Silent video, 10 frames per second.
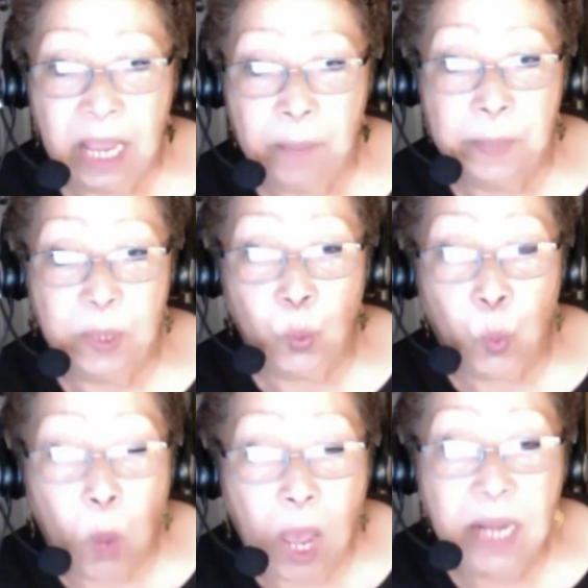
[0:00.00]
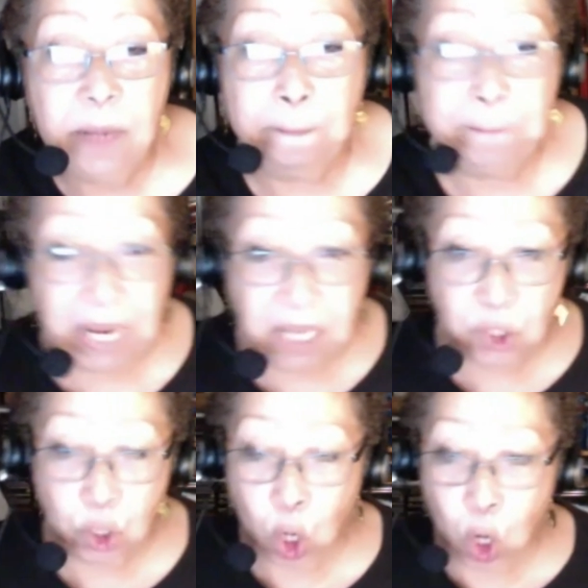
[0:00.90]
but one big
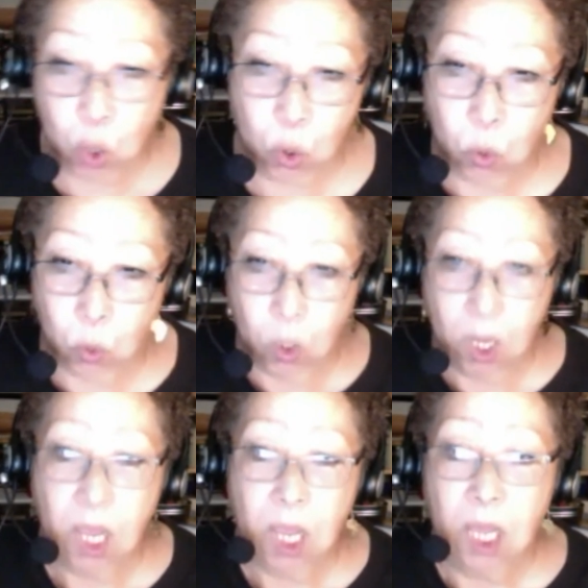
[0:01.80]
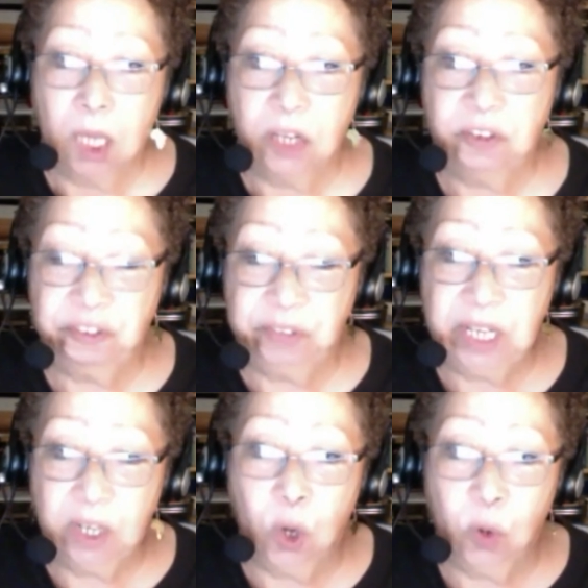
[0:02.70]
turtle could feed
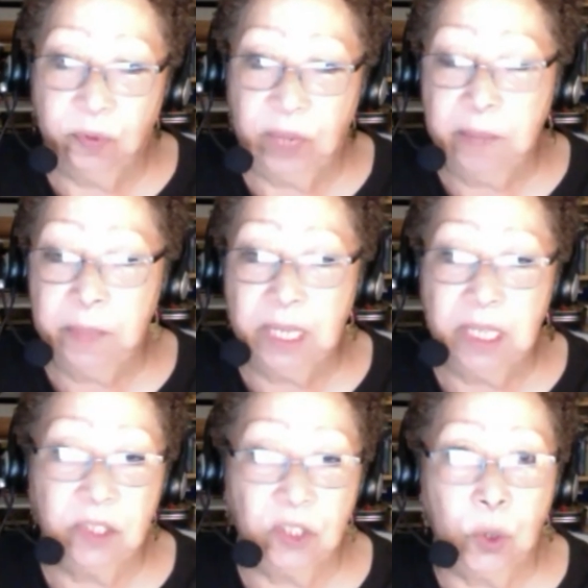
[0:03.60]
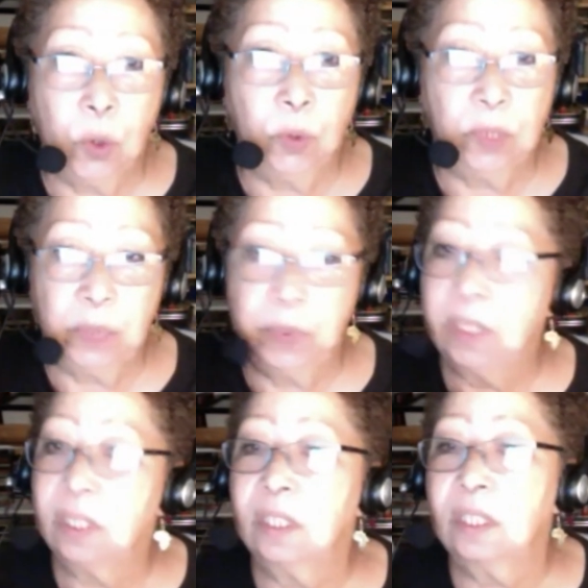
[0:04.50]
a whole family. And so they would
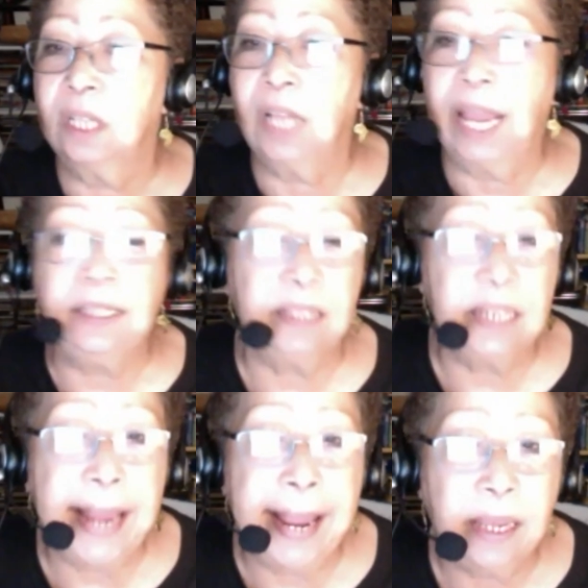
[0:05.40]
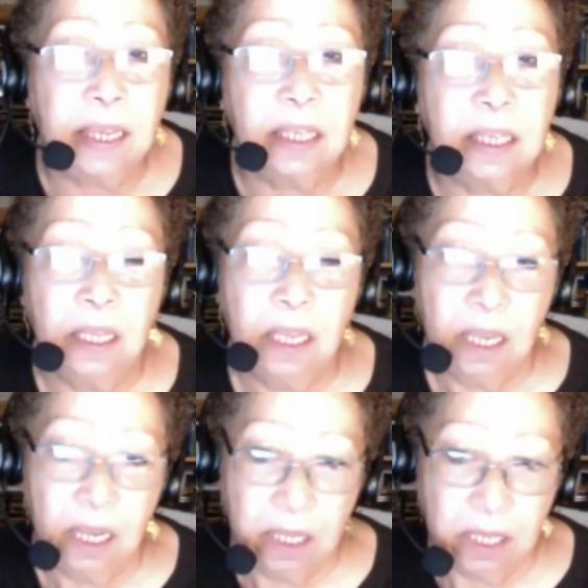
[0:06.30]
slice the neck,
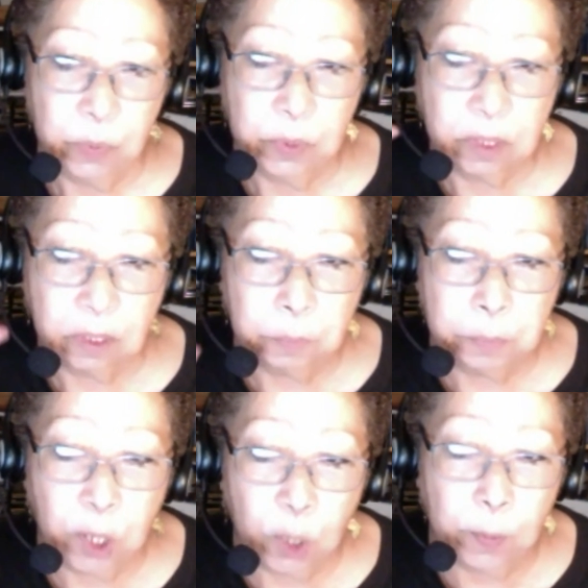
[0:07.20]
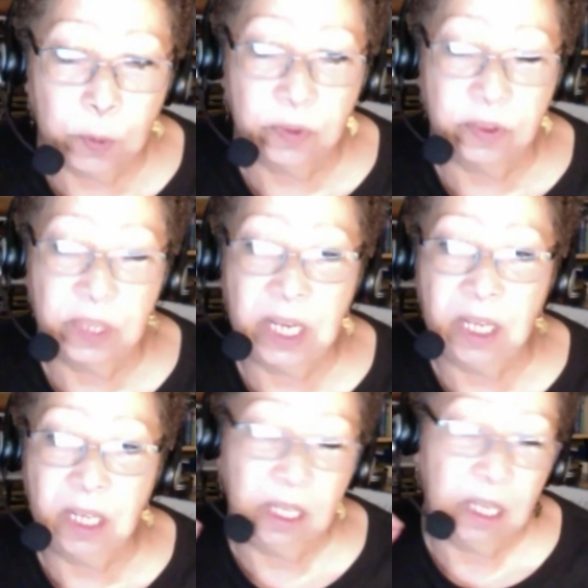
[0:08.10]
and there was a little purple
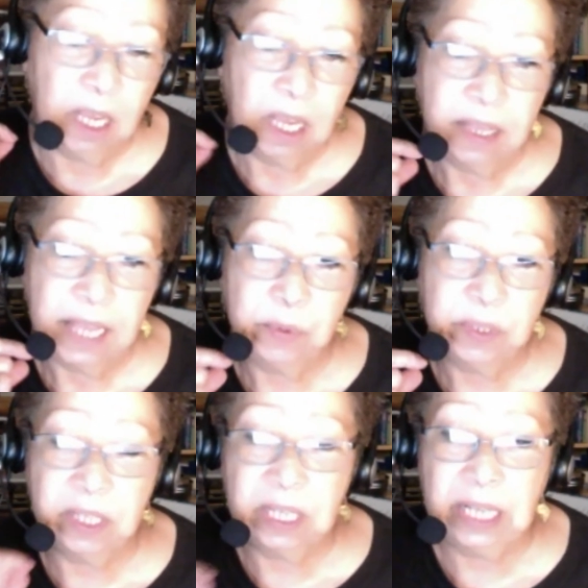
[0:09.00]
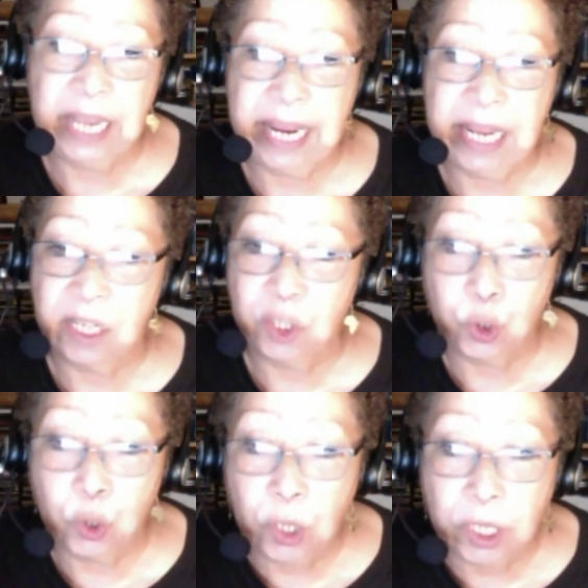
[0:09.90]
thing that was the gland, and you
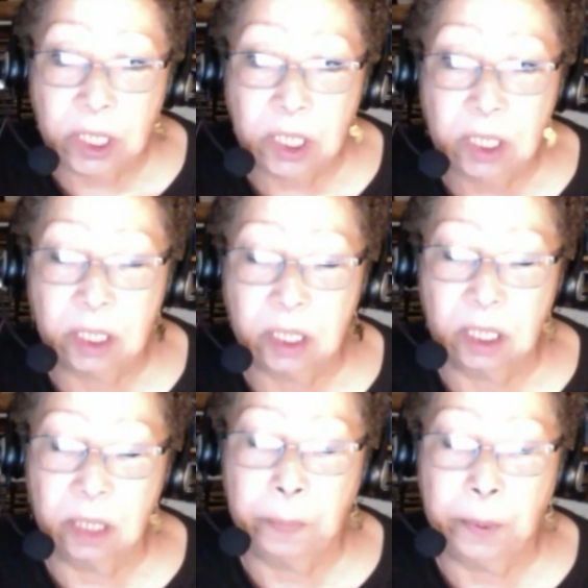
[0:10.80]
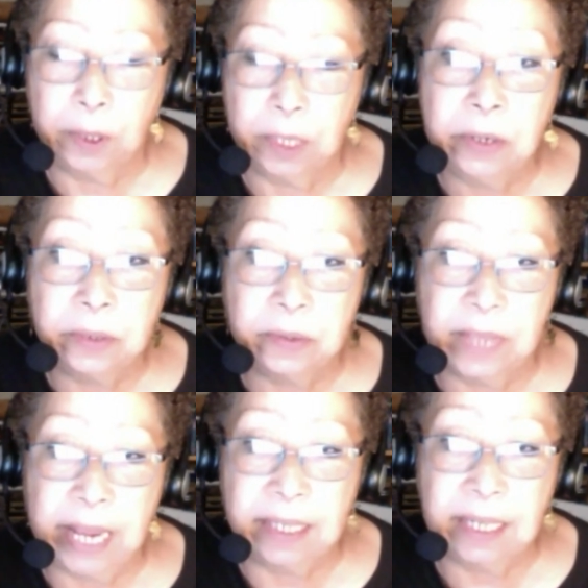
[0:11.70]
couldn't pierce
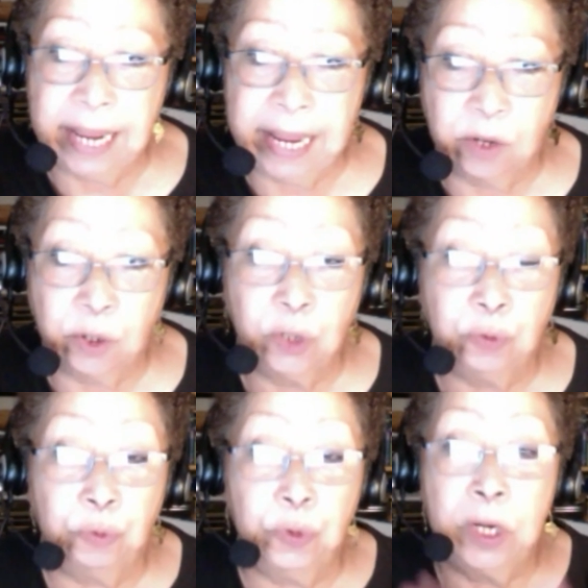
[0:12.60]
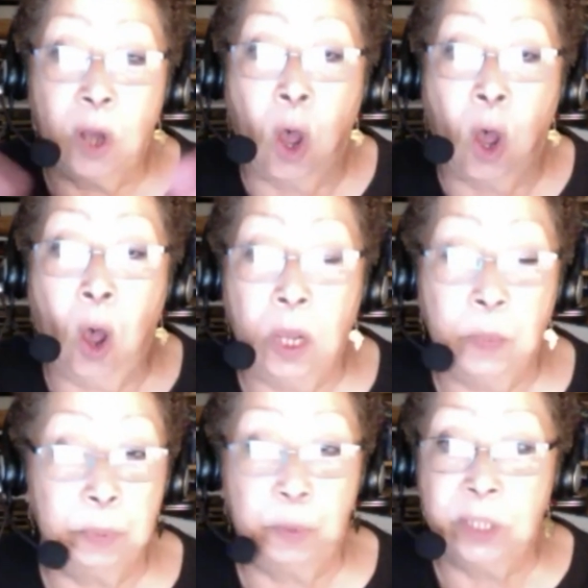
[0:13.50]
that gland or you'd it
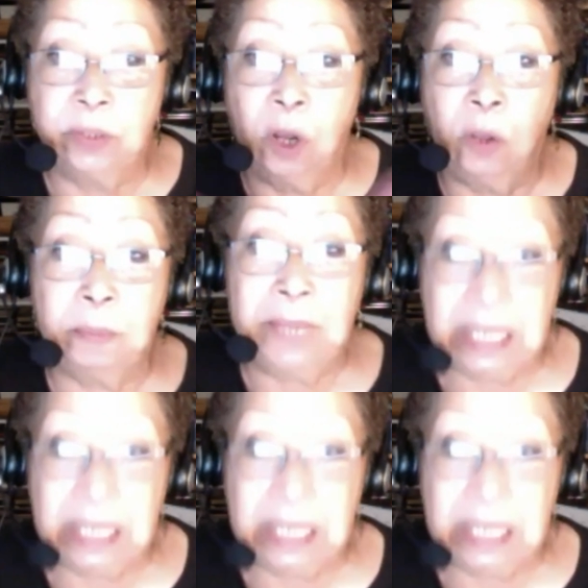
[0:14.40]
would poison all the meat.